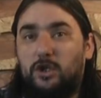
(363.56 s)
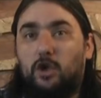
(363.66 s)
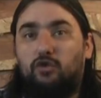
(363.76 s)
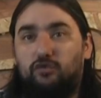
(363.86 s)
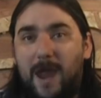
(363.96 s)

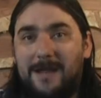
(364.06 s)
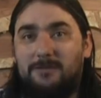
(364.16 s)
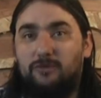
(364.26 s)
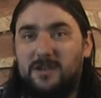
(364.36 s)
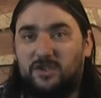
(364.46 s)

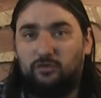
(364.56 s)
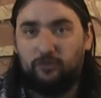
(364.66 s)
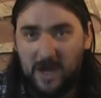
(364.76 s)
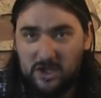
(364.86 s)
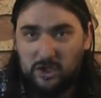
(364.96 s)
correct
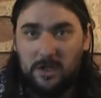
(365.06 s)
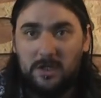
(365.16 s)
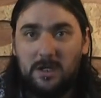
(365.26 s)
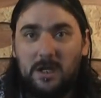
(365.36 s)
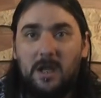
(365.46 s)

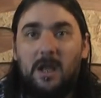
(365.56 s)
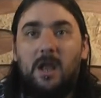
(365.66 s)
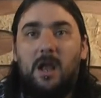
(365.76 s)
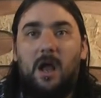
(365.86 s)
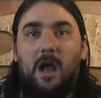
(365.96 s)
restoration,
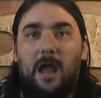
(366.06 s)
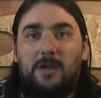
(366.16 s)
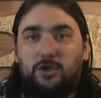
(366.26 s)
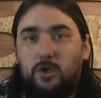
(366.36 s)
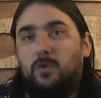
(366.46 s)
I
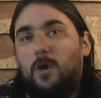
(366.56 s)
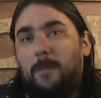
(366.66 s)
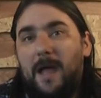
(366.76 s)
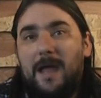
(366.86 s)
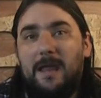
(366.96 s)
do not
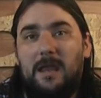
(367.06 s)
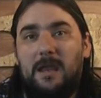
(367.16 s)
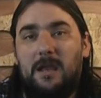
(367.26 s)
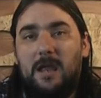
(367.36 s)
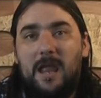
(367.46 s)

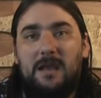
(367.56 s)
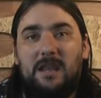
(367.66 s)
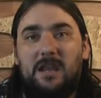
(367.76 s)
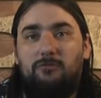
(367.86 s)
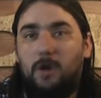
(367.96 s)
pay
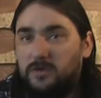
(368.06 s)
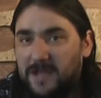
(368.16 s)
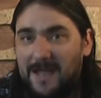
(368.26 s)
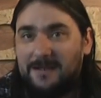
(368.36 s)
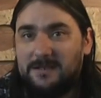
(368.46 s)
any road
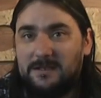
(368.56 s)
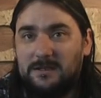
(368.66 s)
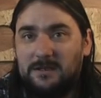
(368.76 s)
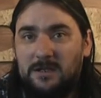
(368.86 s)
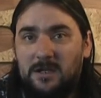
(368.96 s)
tax,
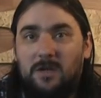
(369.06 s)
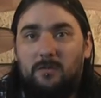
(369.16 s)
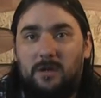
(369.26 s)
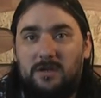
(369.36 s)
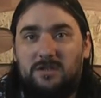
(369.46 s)

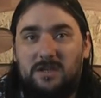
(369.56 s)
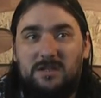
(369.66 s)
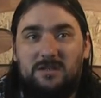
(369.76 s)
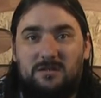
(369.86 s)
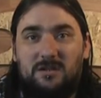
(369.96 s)
which
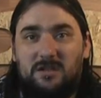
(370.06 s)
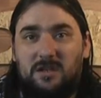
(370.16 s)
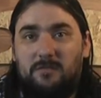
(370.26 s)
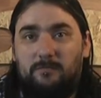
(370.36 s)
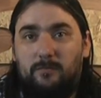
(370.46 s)
is just
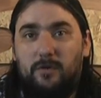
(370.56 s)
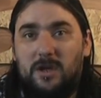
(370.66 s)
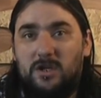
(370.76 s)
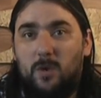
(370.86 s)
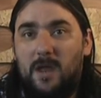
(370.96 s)
the
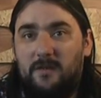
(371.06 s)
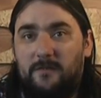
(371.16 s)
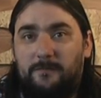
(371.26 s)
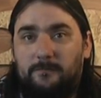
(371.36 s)
British way of